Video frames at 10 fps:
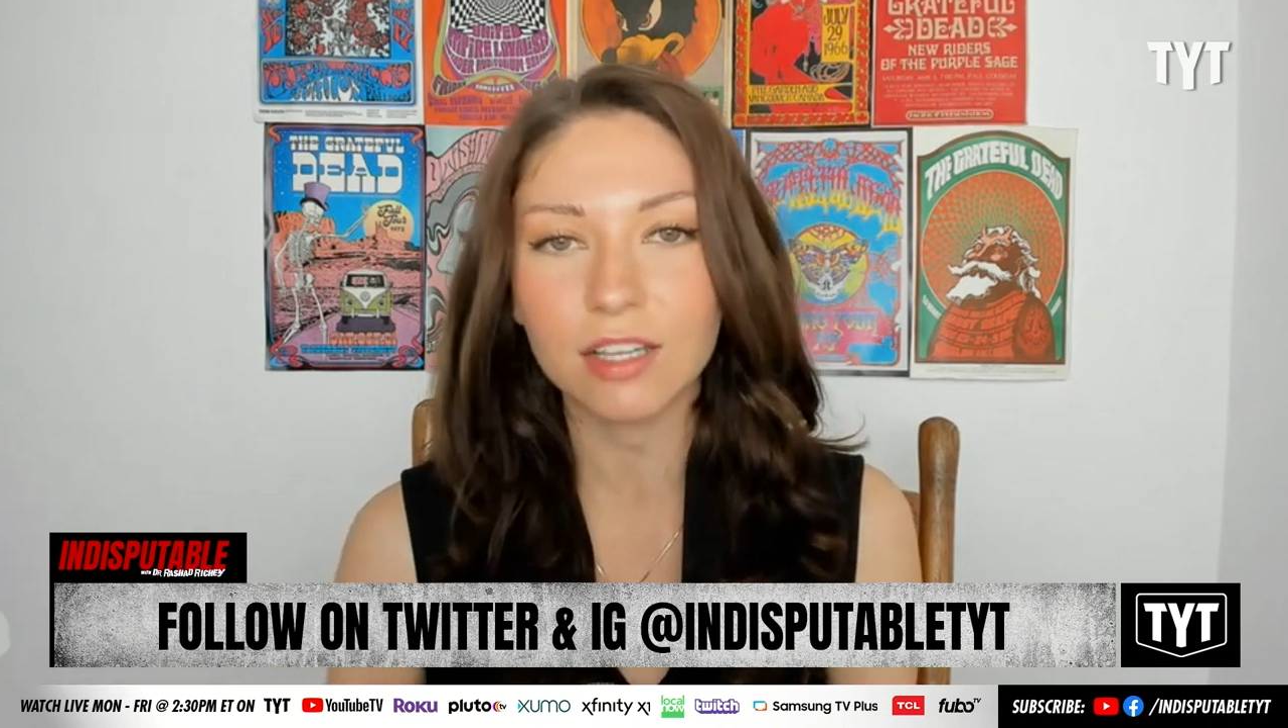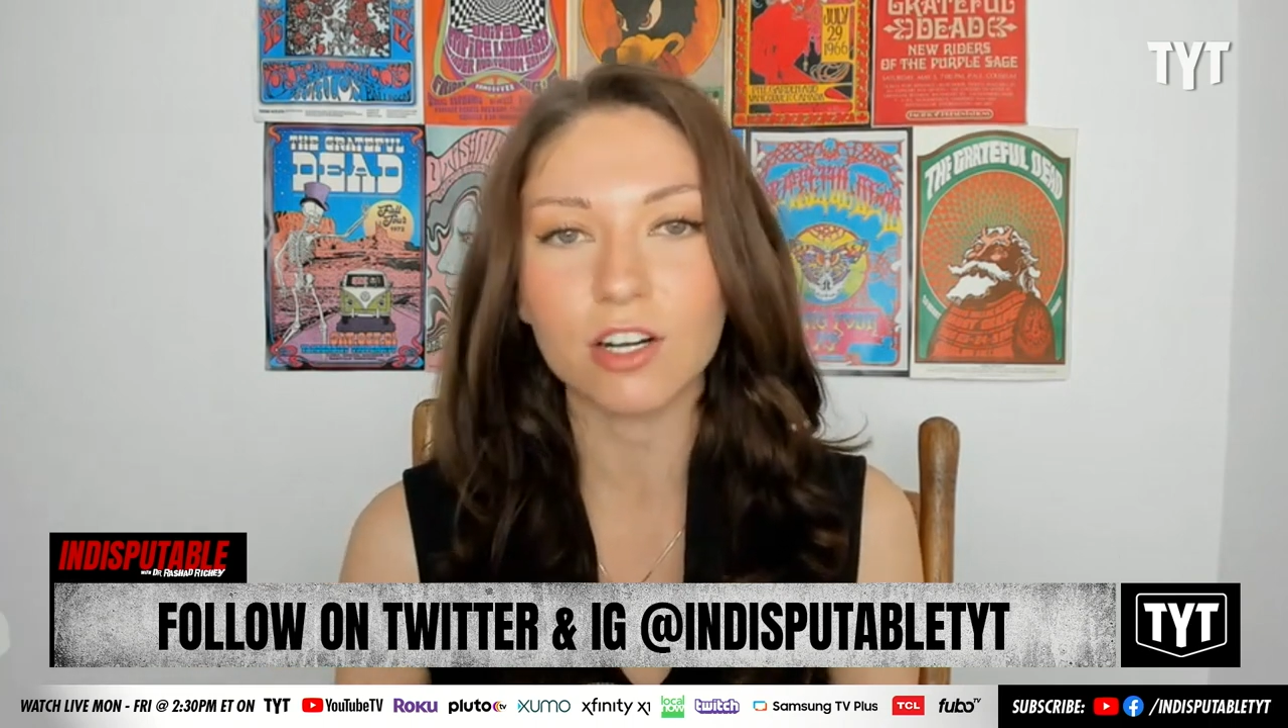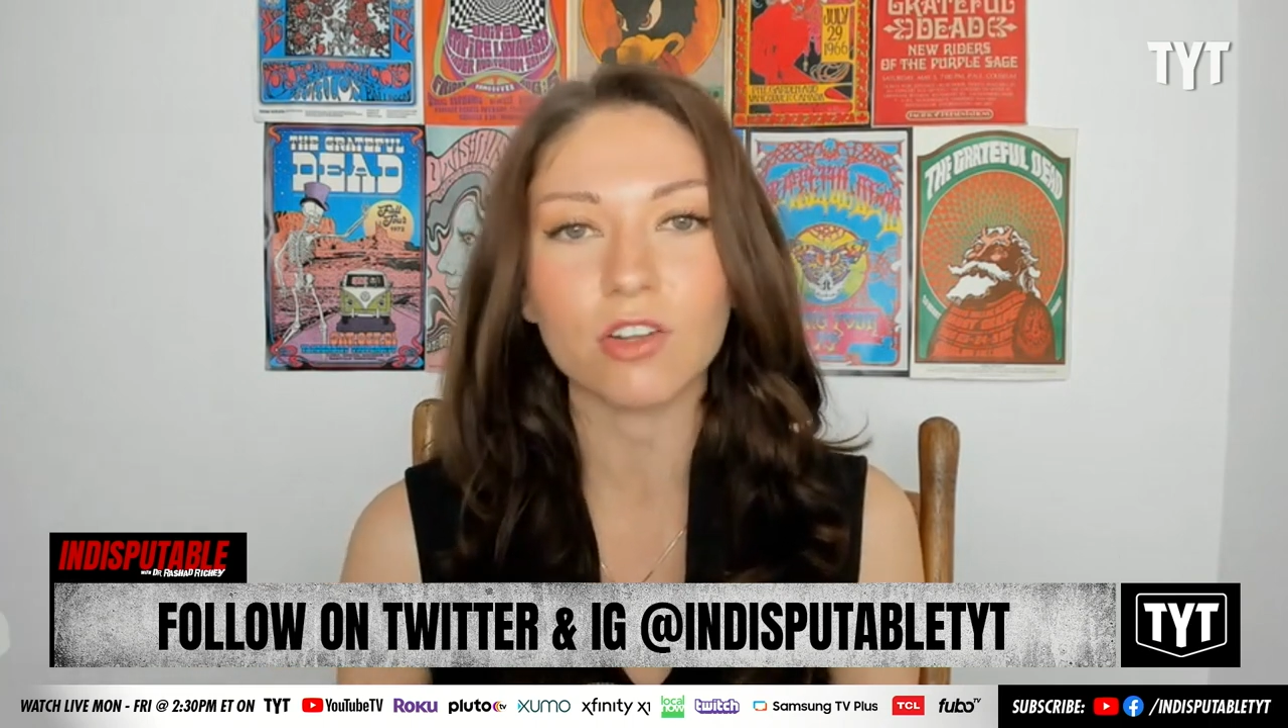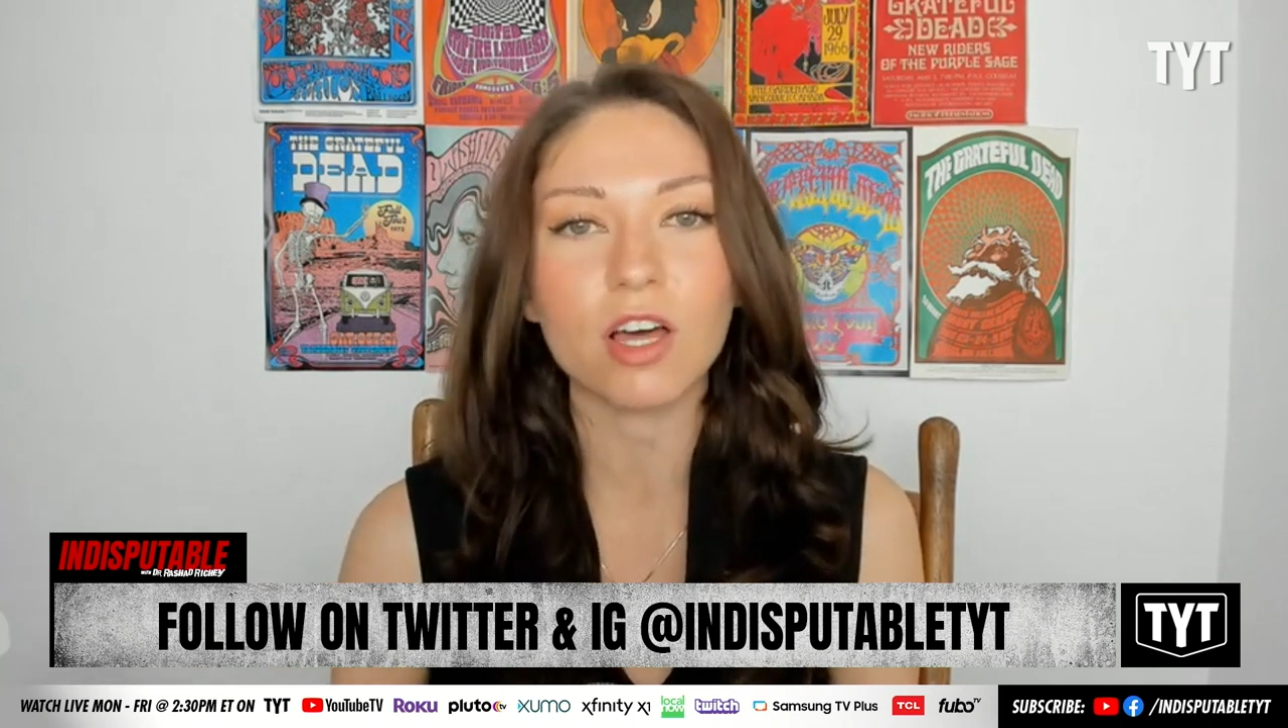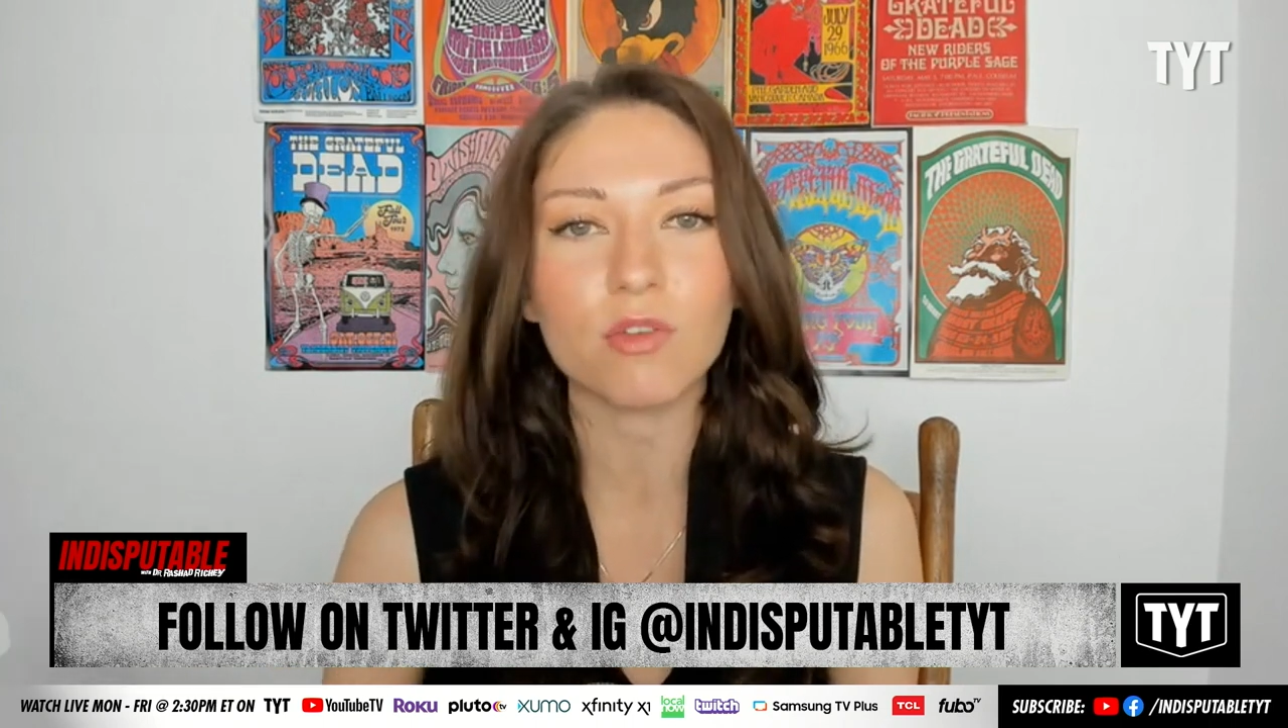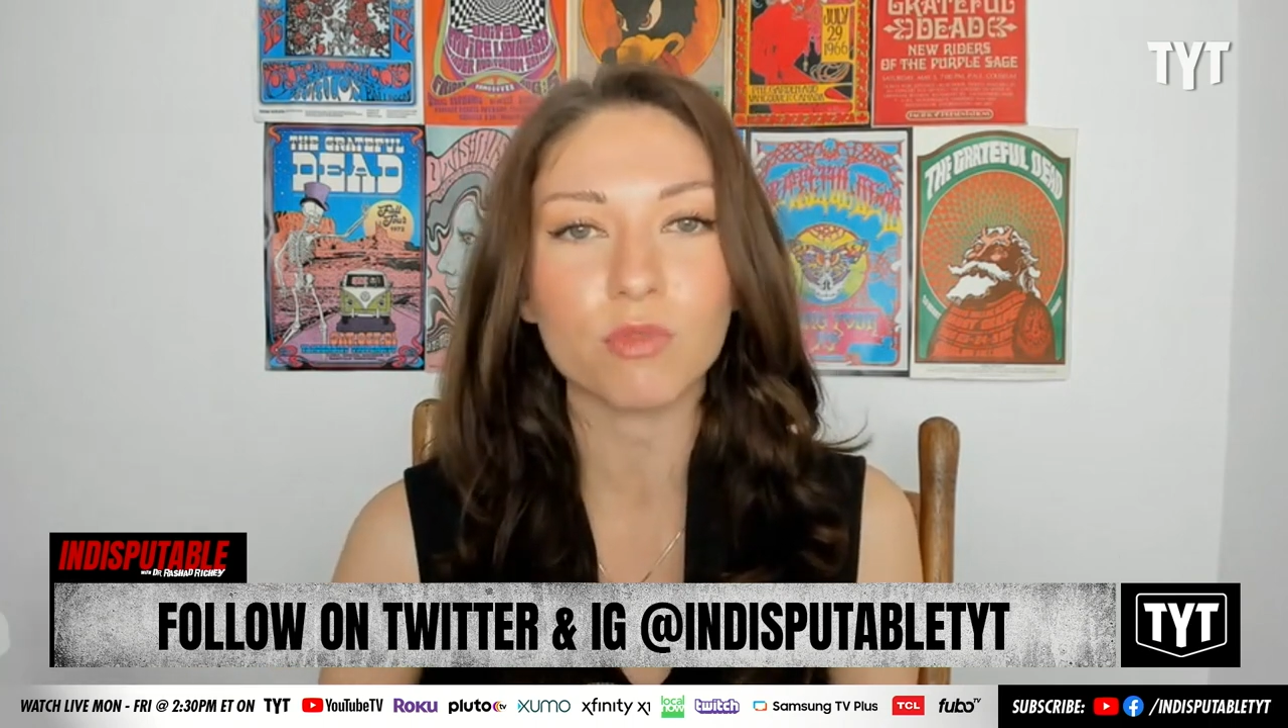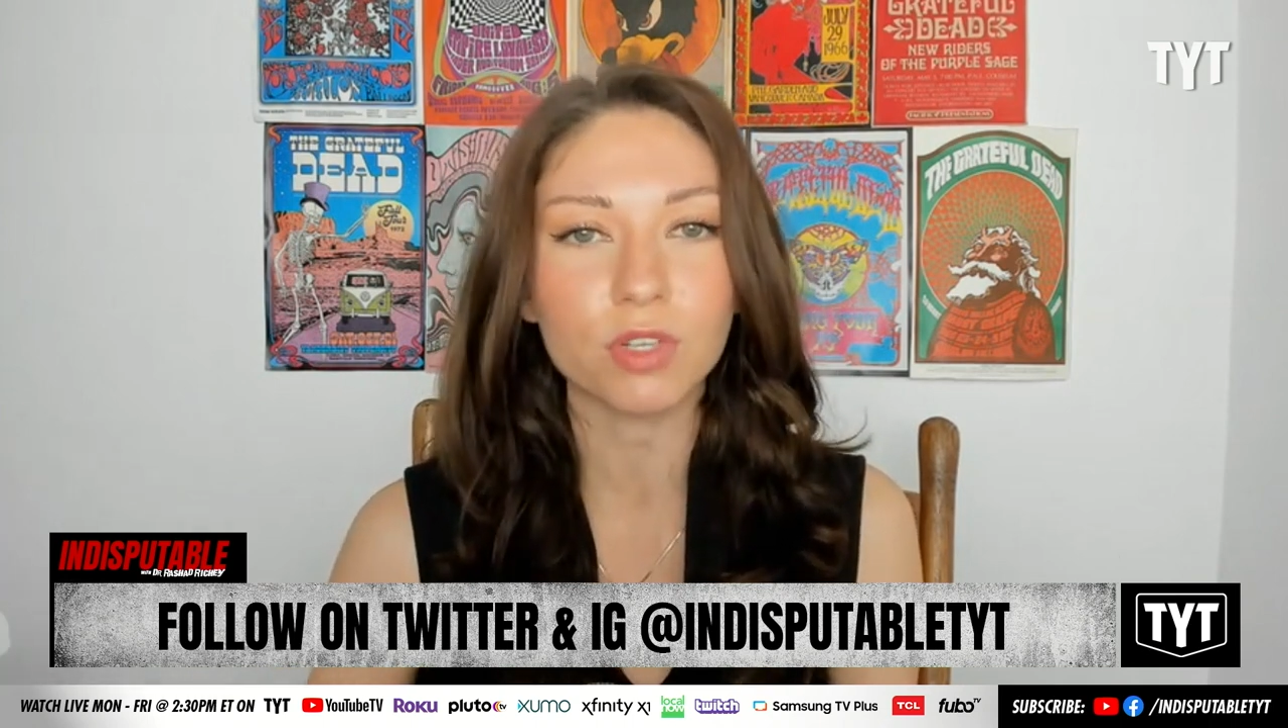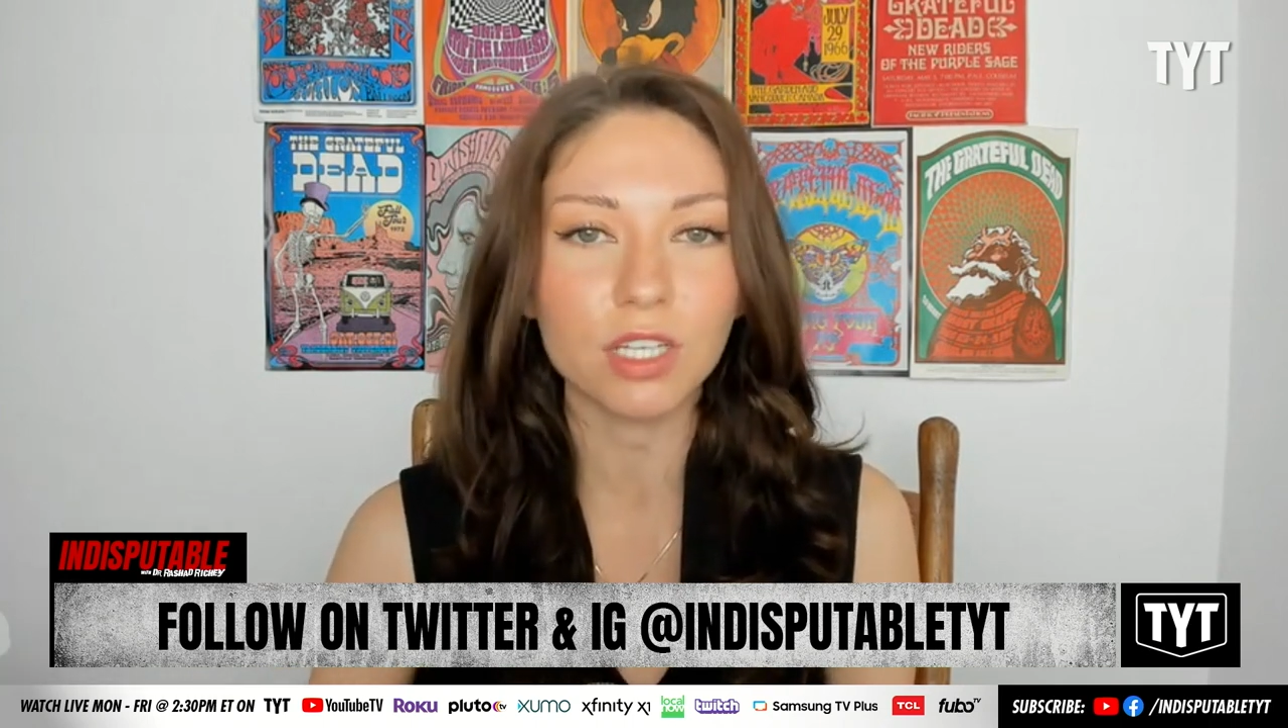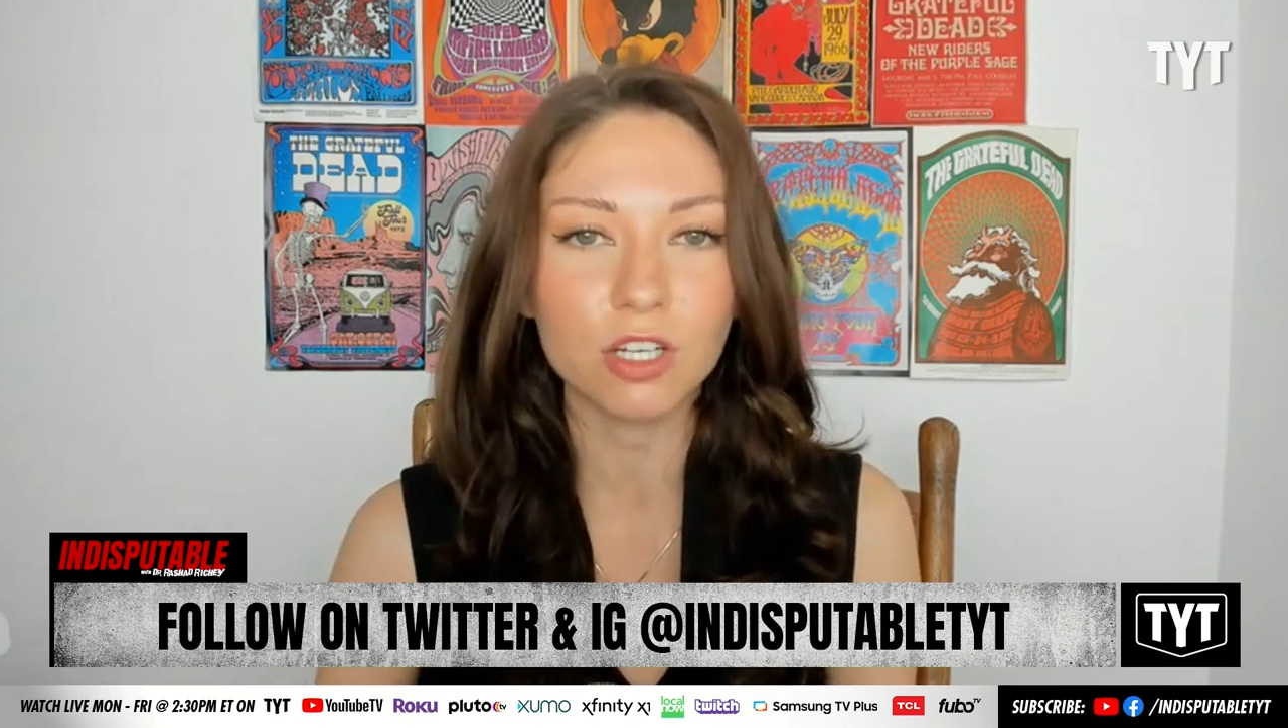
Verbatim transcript: There are a lot of really